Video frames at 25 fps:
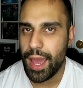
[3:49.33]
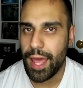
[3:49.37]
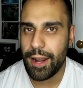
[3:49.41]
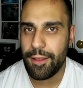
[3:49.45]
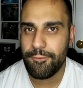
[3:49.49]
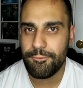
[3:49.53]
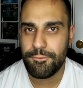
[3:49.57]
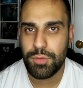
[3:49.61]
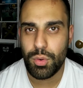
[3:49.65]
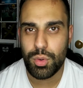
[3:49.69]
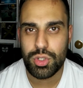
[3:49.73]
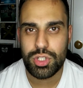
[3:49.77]
And
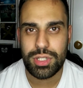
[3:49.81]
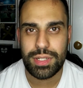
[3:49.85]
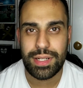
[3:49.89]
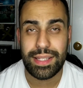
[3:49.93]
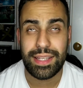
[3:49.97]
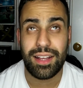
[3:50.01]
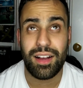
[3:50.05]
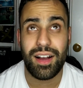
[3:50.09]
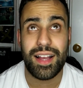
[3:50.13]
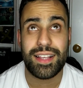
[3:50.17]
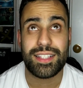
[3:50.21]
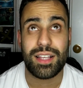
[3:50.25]

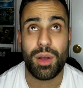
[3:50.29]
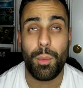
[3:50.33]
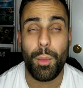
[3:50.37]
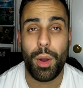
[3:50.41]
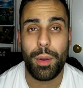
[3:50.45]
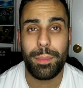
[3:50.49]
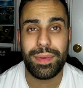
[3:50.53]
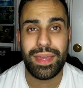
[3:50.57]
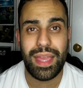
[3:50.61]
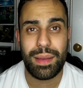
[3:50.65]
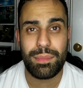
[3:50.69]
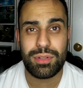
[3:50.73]
unfortunately guys, I
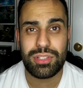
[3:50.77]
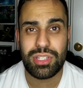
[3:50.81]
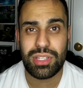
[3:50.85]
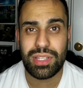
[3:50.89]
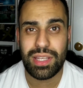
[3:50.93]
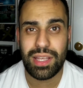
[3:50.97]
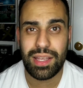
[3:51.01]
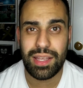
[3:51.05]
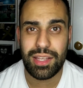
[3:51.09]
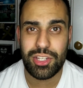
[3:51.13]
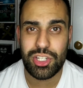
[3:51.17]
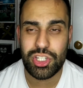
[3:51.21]
won't be able
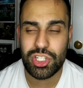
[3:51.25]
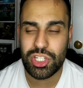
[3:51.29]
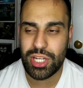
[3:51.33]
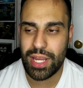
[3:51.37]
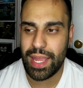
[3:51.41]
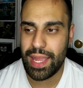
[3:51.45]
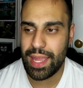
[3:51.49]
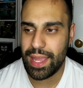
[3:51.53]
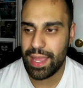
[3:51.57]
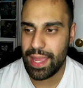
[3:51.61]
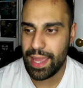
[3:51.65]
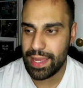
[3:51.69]
to
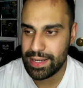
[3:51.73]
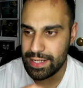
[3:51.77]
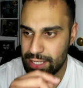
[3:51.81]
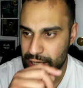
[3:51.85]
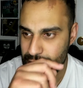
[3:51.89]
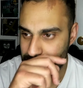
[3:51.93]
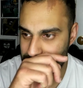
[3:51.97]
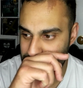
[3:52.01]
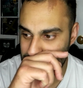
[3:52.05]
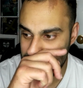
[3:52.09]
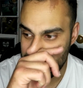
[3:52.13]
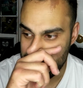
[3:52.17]
share
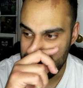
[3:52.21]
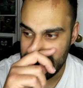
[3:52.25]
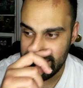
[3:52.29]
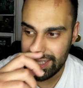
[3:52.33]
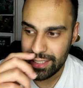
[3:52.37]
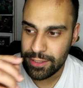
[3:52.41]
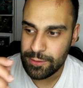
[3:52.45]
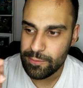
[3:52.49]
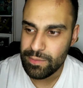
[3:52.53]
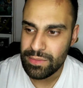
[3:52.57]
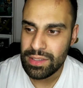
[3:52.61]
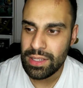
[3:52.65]
any of
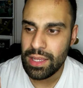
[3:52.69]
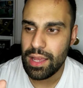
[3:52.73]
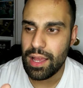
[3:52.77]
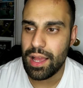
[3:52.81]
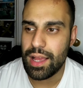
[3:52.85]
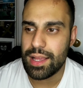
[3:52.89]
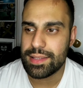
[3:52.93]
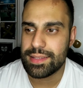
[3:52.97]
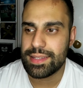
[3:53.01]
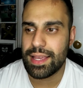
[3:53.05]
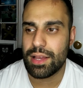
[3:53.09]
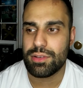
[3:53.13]
the
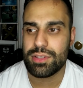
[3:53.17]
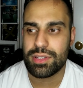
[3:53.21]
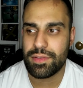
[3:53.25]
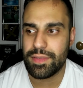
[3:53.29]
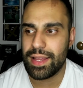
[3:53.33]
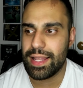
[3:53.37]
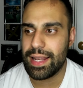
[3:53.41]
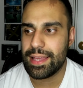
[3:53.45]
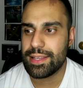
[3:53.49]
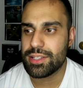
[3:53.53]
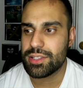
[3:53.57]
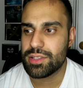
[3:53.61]
Tales of
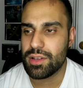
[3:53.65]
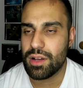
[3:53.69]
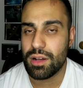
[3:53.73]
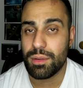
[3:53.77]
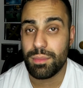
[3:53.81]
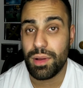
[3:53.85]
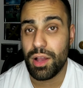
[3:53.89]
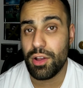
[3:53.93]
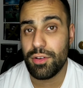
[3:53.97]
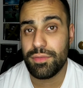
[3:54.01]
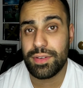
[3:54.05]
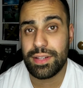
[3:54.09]
LA
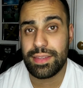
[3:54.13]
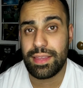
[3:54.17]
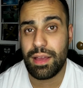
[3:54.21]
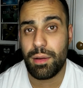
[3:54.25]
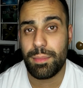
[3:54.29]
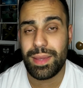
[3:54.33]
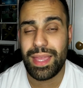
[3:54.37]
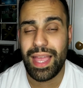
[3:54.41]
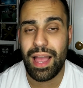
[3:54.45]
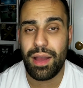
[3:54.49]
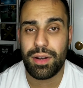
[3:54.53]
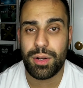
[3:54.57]
song, but hopefully
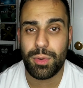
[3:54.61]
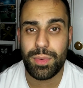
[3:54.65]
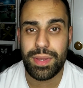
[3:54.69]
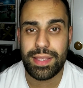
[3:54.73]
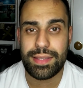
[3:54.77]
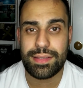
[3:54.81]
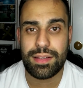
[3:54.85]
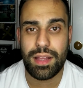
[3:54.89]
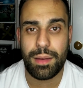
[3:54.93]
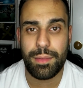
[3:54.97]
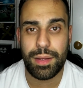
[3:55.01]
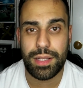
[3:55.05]
that'll be out in a
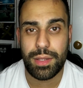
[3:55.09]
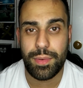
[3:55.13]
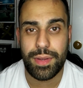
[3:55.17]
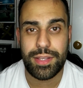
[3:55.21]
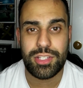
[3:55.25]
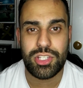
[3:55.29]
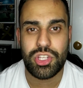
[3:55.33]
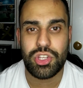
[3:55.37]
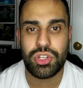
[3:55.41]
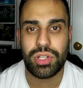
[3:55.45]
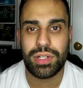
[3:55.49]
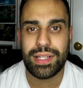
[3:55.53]
week's time anyway,
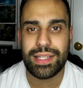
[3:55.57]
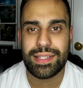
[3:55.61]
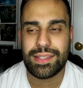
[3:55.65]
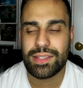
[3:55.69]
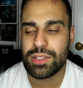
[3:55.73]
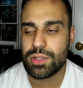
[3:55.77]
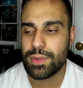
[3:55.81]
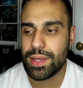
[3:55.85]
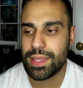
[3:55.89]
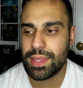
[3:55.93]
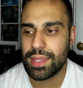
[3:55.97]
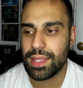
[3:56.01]
so you can
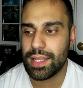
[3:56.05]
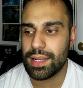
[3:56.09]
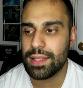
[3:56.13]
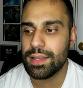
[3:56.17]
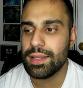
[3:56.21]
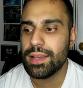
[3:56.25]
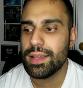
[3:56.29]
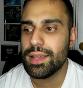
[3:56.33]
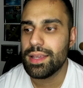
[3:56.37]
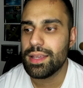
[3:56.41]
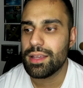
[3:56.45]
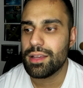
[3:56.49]
listen to it then.
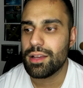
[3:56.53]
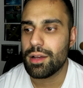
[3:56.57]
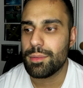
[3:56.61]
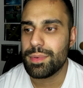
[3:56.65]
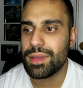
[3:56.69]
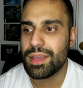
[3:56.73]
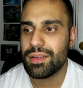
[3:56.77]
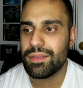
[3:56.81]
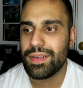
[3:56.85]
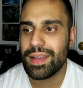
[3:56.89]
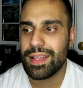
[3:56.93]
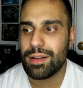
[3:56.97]
It'll
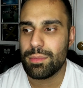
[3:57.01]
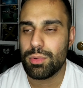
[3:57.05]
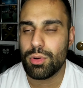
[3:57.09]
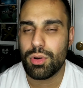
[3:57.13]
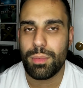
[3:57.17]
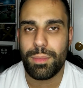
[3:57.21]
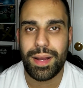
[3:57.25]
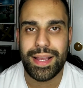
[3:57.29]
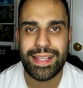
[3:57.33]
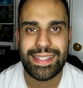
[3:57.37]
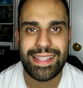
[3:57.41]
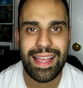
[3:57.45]
be available
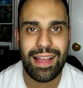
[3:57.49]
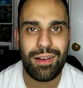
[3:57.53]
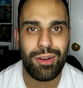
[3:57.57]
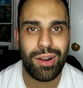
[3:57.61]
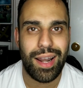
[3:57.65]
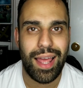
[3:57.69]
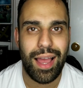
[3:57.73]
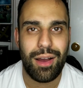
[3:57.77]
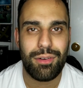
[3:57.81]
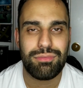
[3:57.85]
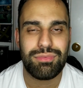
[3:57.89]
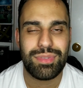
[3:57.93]
on my
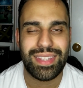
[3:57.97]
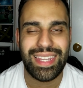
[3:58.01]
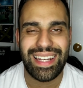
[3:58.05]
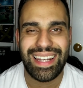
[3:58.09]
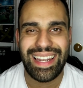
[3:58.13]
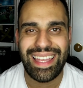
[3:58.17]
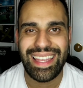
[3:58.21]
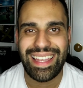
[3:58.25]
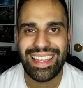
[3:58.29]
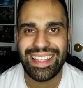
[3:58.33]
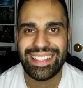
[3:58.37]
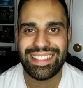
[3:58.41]
SoundCloud, the
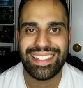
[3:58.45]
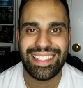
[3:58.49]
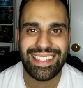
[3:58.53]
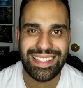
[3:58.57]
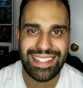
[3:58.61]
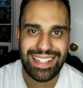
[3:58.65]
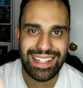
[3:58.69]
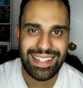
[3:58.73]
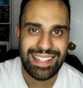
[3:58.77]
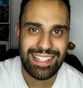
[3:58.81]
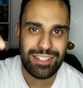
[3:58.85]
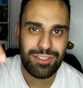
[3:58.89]
link is
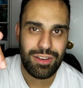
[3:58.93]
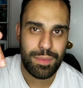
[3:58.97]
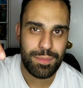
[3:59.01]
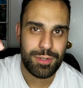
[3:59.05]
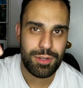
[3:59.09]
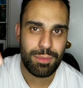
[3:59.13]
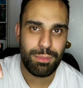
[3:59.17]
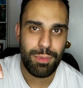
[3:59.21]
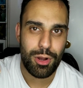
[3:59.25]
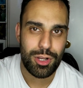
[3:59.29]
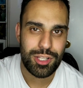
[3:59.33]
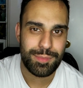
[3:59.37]
in the
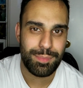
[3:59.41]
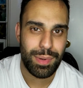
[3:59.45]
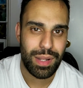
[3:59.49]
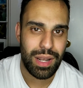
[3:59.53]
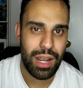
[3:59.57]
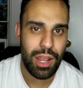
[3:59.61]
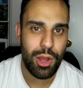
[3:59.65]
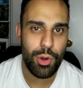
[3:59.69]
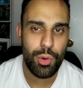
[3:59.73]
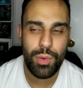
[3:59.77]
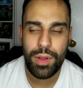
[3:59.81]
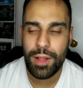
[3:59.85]
description box
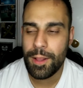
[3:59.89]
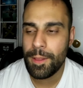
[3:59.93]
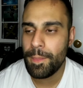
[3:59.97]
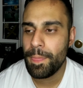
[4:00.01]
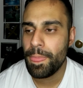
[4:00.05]
below.